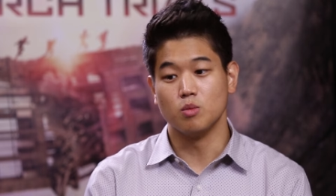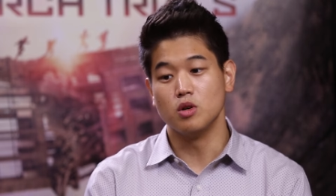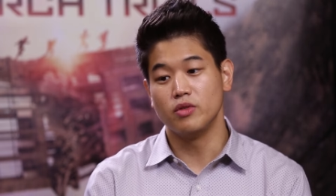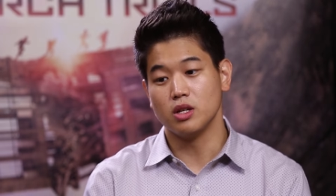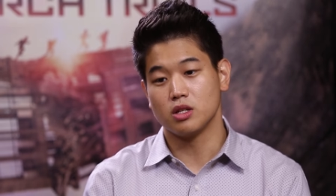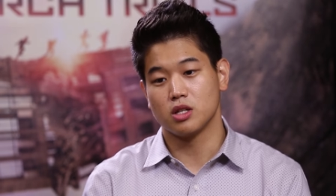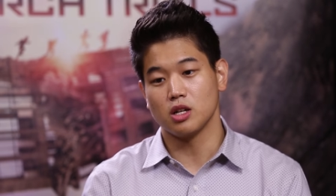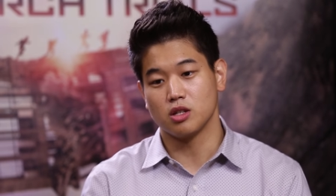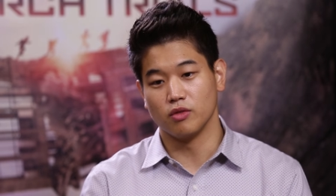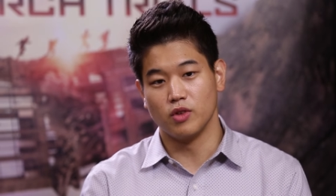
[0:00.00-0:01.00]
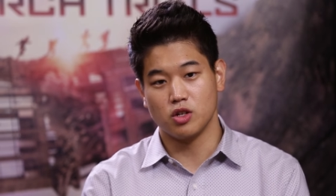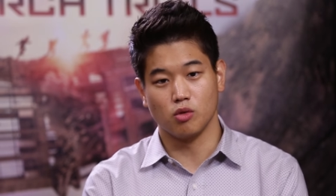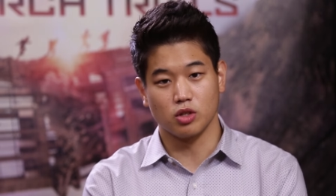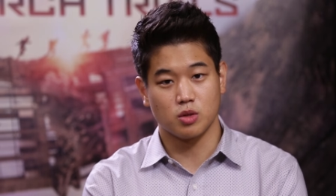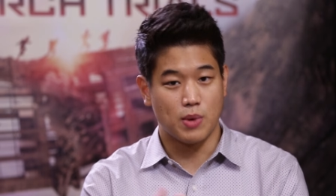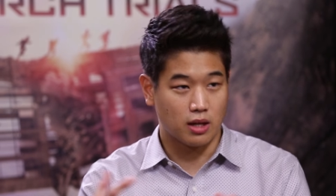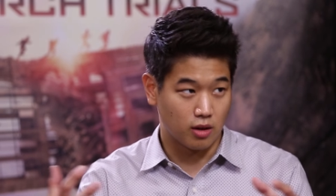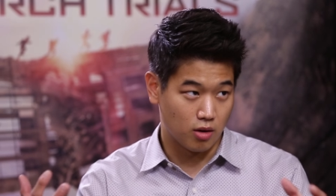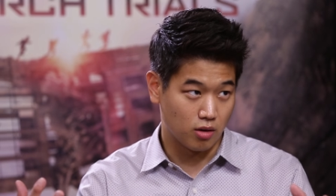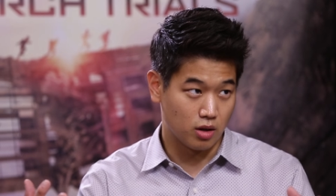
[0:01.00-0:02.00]
movie is such a visual
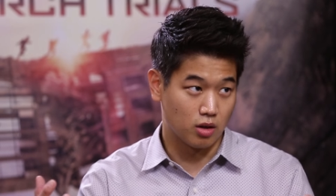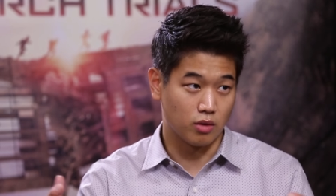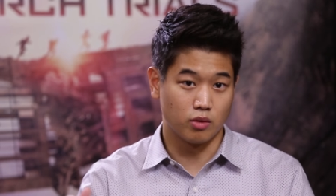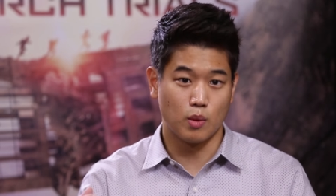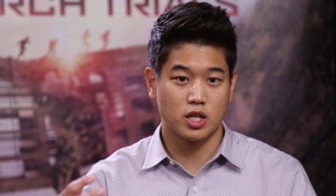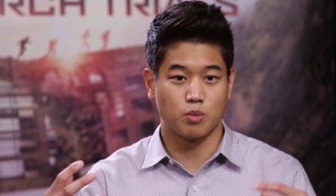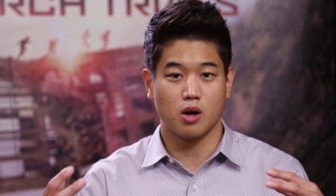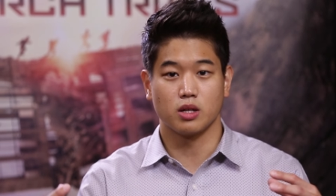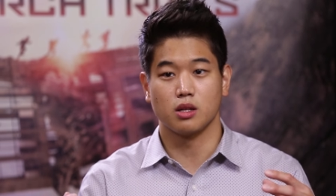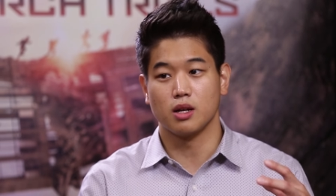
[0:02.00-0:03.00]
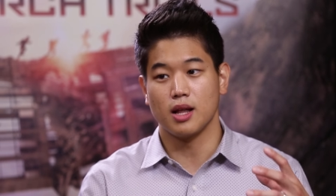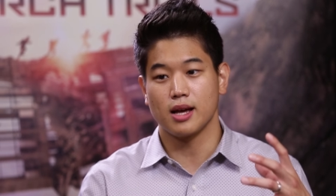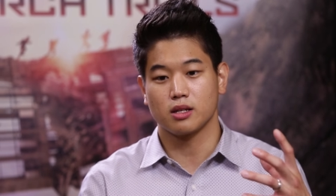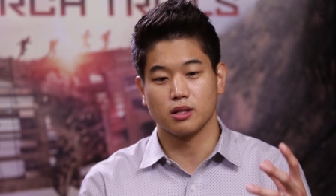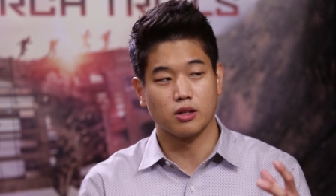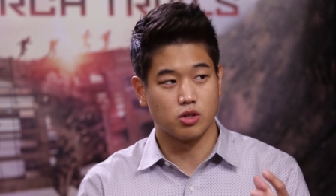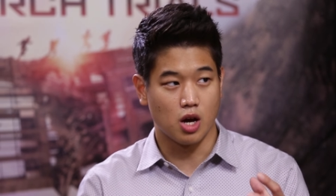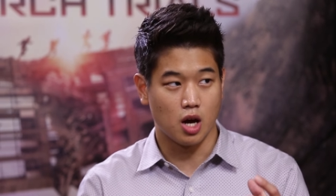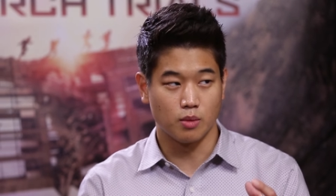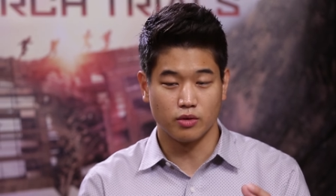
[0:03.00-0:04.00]
spectacle you know Wes has done an excellent
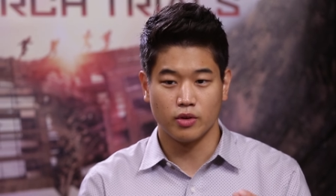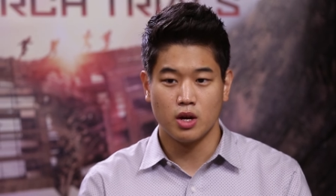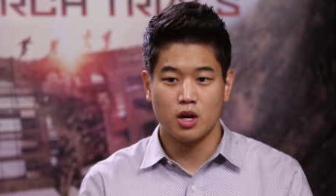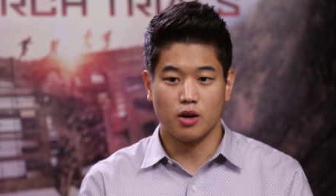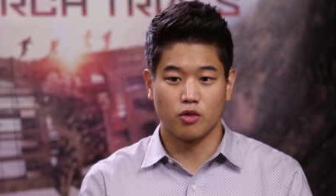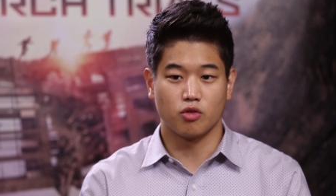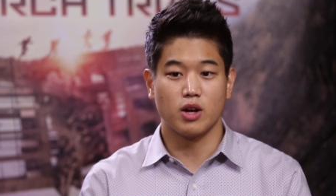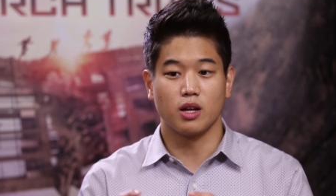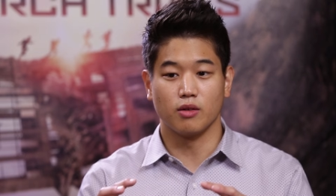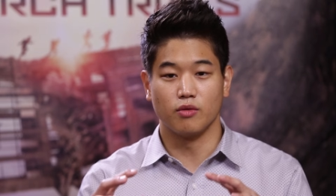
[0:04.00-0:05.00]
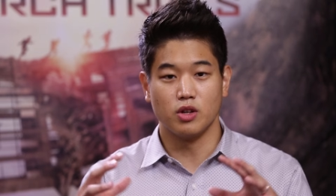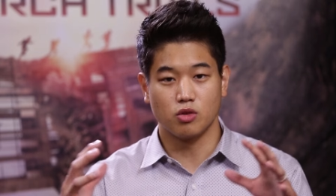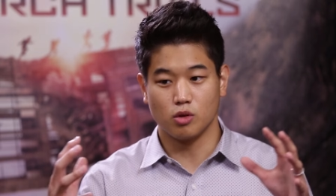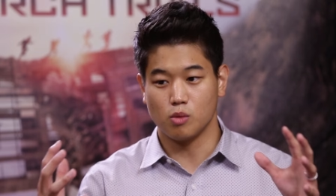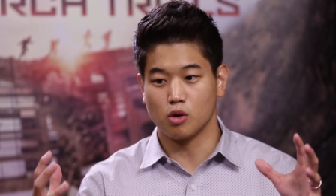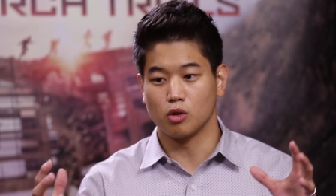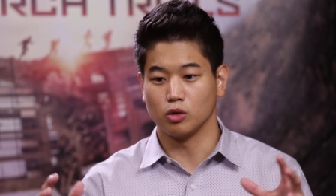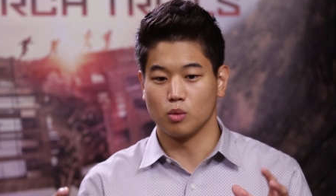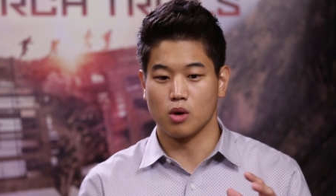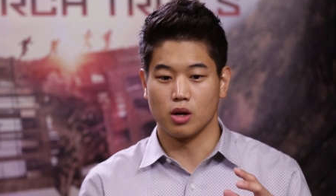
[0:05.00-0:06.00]
job of of creating a visual
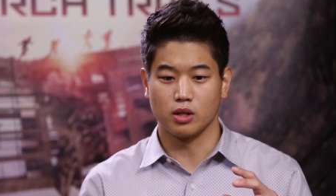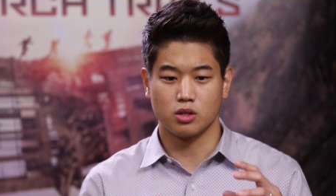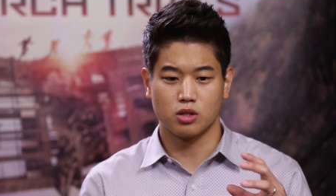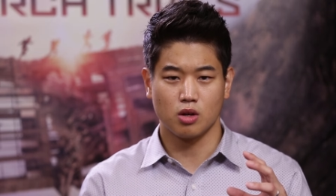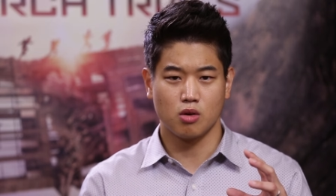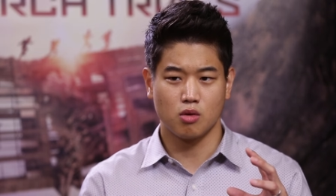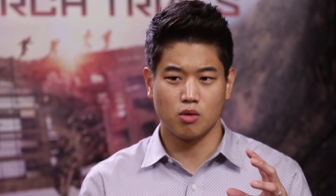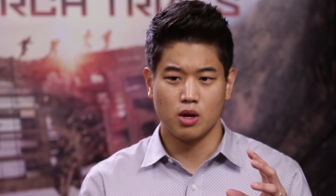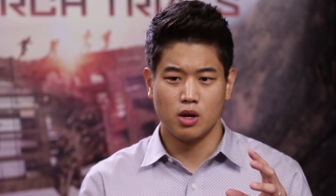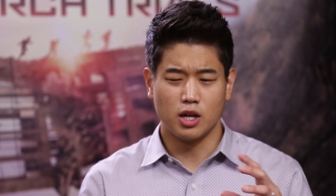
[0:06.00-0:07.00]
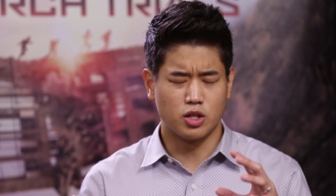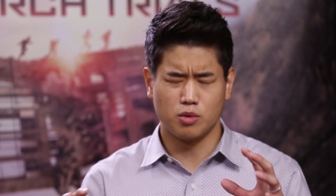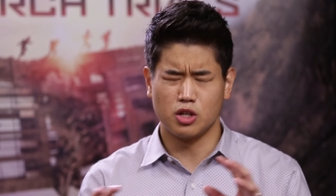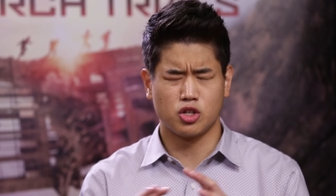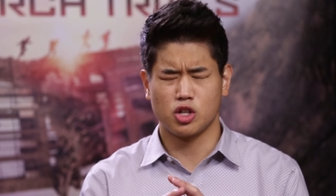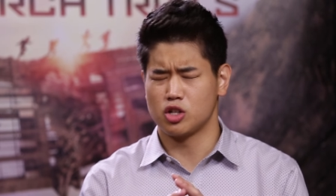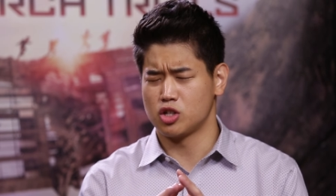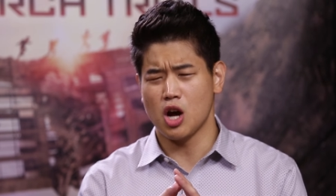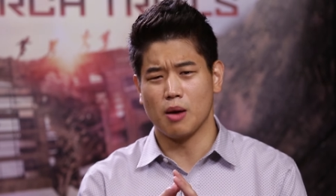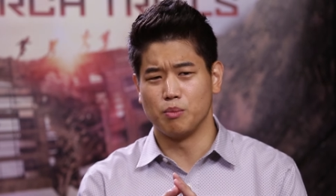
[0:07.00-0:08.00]
world where it's so it's it's just
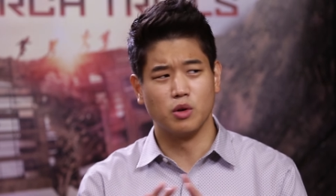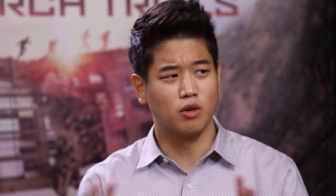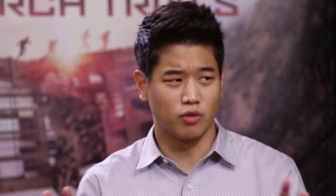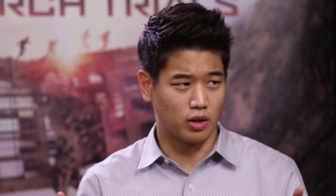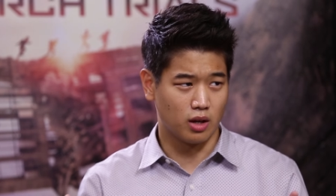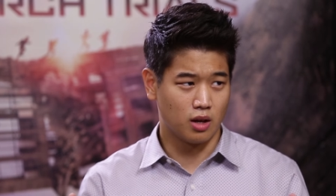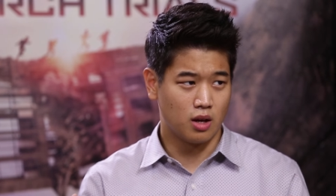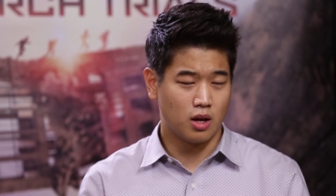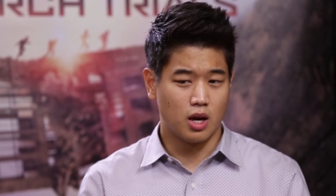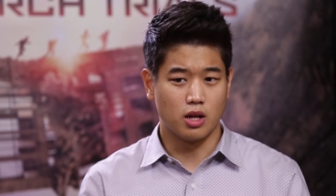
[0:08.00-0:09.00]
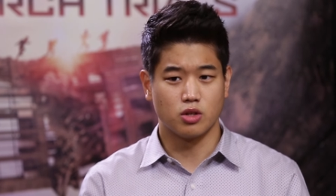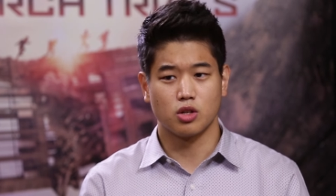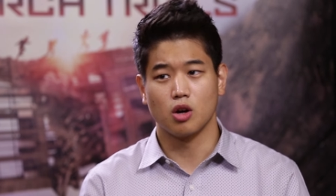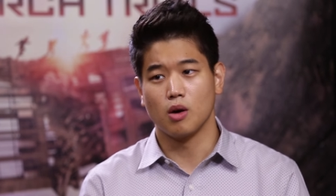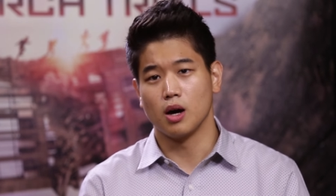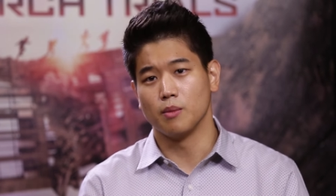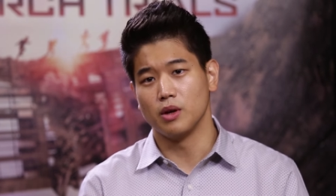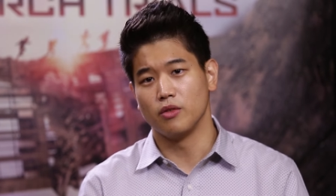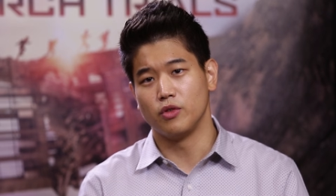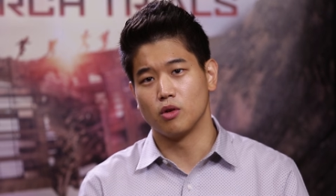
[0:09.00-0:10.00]
shot beautifully and so um,
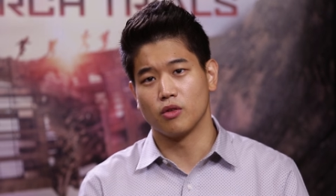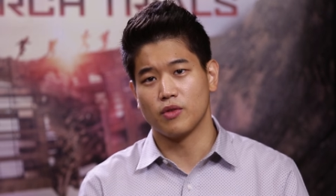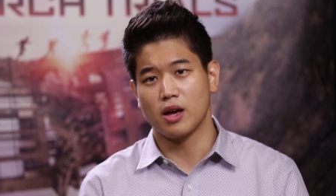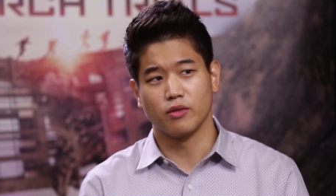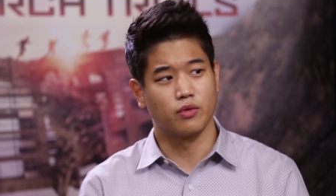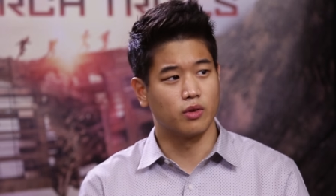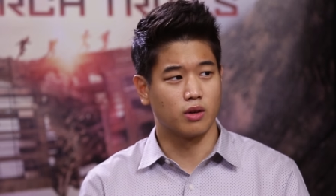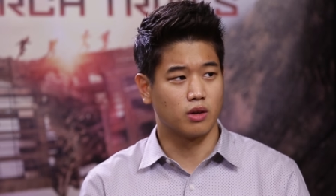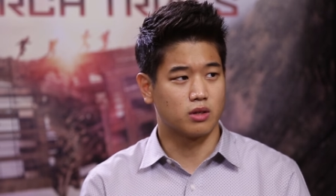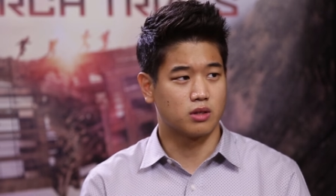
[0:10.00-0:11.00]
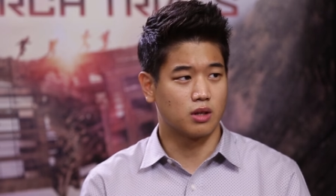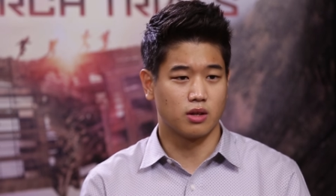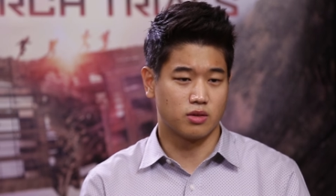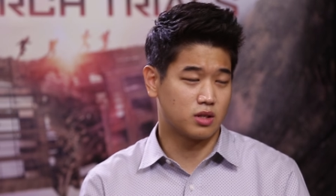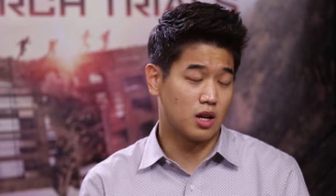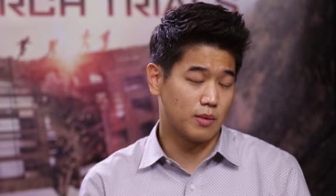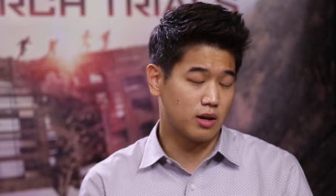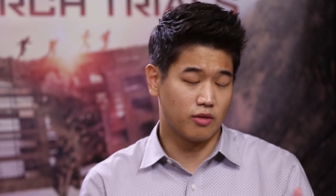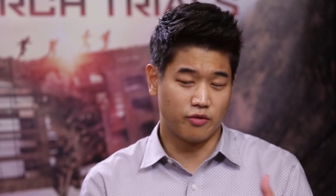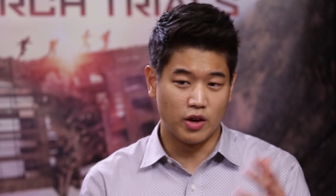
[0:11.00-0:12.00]
if you're a fan of uh, uh, cinema
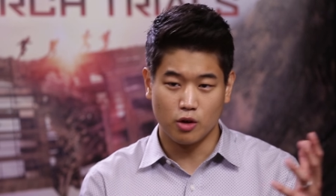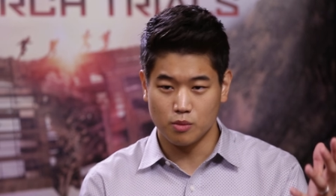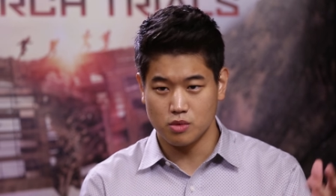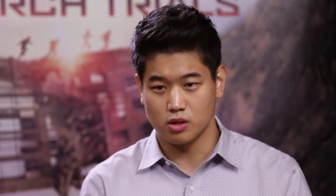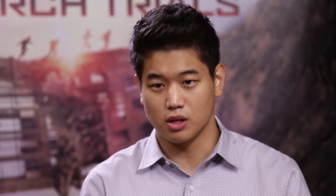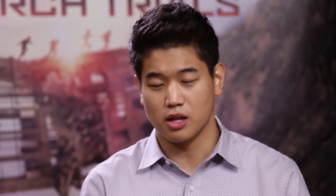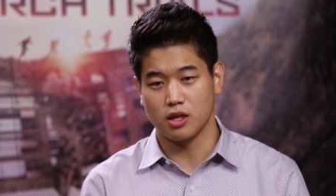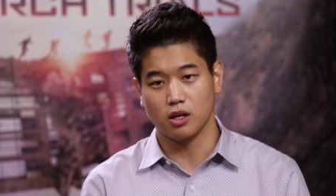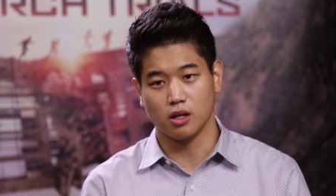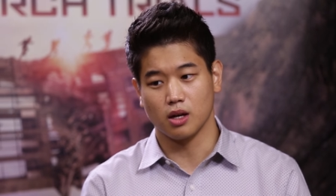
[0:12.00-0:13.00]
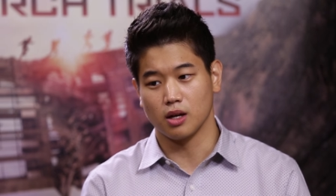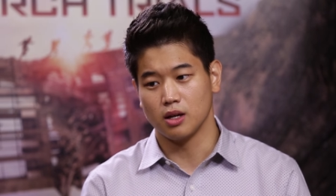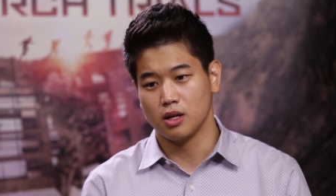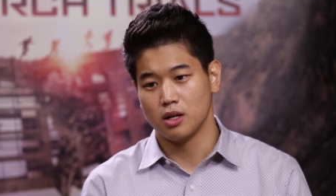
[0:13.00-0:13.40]
of films and i think uh,